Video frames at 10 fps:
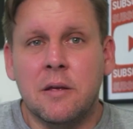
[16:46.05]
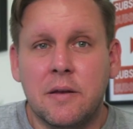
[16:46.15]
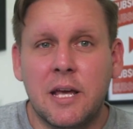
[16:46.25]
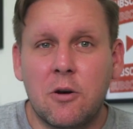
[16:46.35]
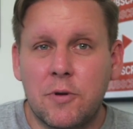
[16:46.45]

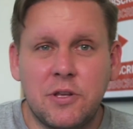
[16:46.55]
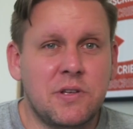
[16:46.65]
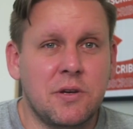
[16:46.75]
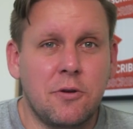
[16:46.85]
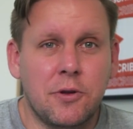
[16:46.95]
Now when you
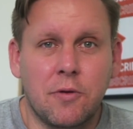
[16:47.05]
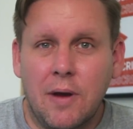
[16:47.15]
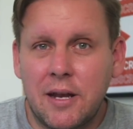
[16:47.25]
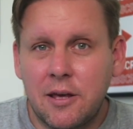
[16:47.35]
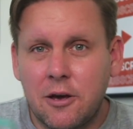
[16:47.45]
turn on your
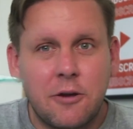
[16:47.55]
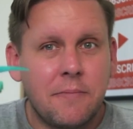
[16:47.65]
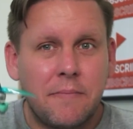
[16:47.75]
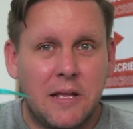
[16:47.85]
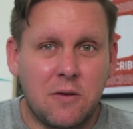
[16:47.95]
radio
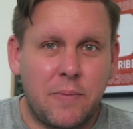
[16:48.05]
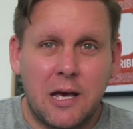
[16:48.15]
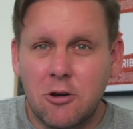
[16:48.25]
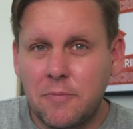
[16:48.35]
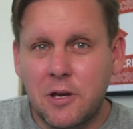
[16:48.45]
and you
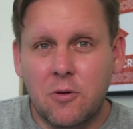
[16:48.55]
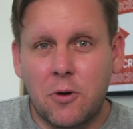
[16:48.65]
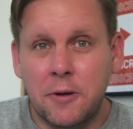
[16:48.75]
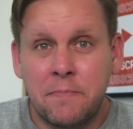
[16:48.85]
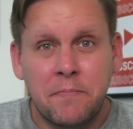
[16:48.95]
power up your
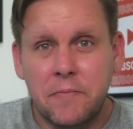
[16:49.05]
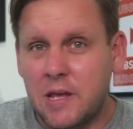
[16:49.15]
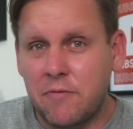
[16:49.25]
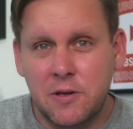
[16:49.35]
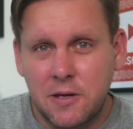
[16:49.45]
quad,
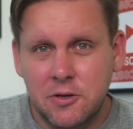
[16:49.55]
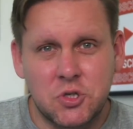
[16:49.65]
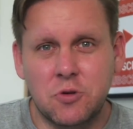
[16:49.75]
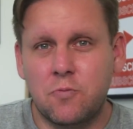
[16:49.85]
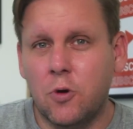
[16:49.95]
everything
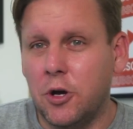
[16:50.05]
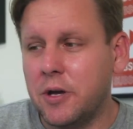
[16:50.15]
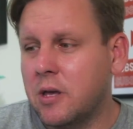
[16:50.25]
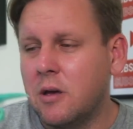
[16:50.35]
should work.